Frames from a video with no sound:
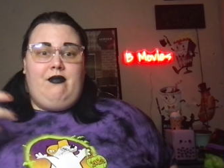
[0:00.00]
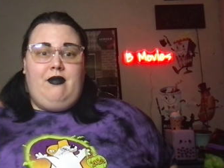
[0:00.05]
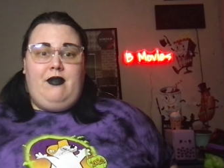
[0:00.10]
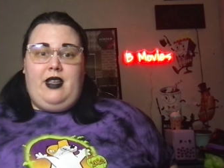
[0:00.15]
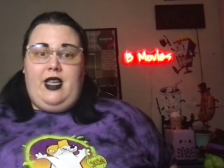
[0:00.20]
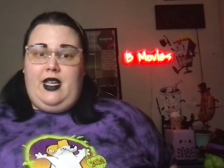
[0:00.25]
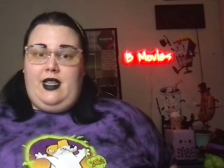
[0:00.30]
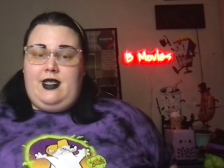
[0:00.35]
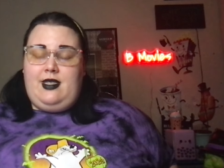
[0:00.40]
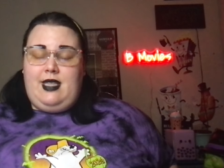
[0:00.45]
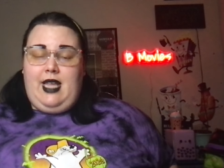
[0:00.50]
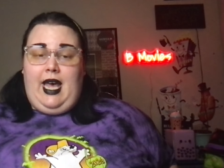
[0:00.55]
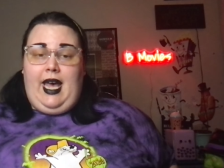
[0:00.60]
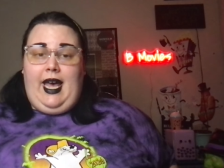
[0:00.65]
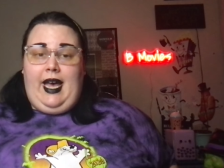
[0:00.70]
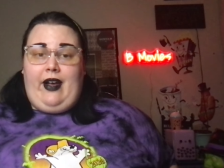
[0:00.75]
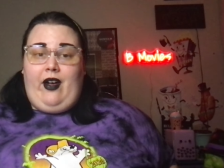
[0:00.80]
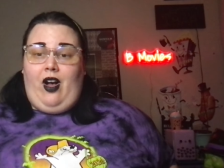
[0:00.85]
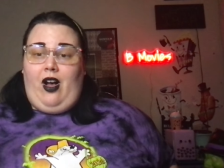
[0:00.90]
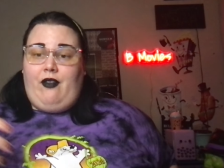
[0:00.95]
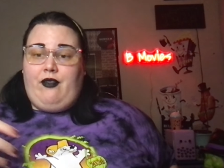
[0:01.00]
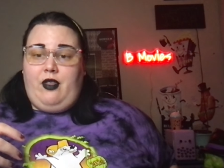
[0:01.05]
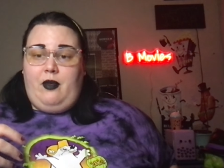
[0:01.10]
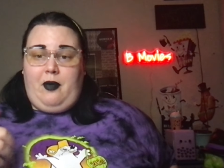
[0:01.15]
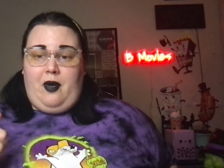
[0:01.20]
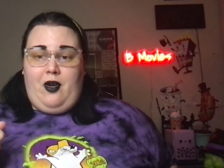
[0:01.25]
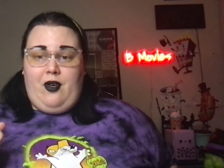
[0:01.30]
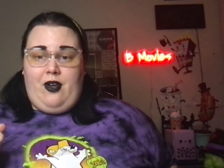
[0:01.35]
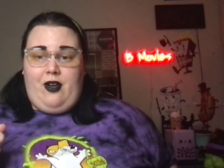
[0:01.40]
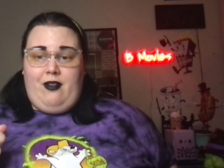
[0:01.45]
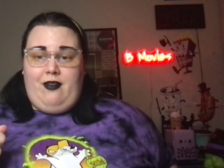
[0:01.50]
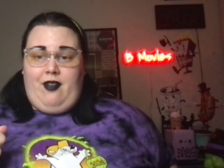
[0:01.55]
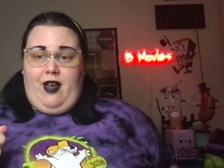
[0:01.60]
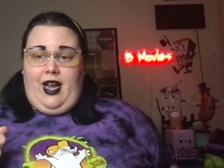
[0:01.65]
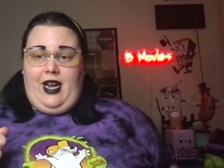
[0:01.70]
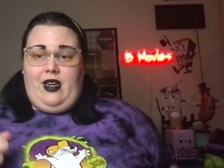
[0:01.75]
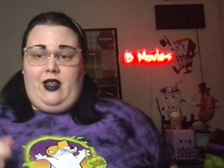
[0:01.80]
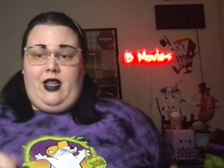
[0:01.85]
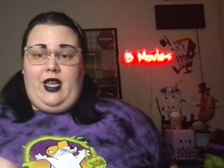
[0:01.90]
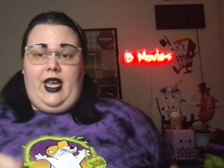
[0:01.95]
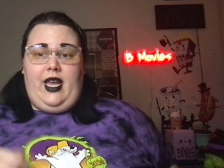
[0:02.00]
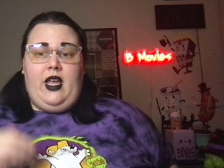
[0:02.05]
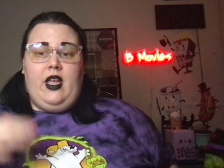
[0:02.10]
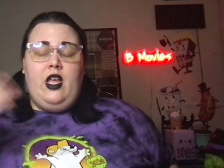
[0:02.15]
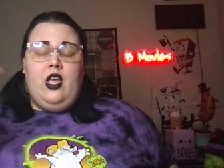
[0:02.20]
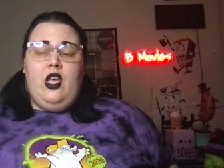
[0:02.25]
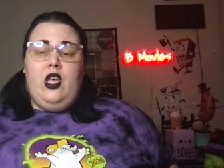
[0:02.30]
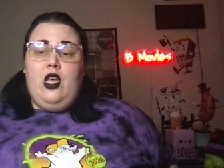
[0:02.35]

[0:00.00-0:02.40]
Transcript: gets the egg off the burner, finally,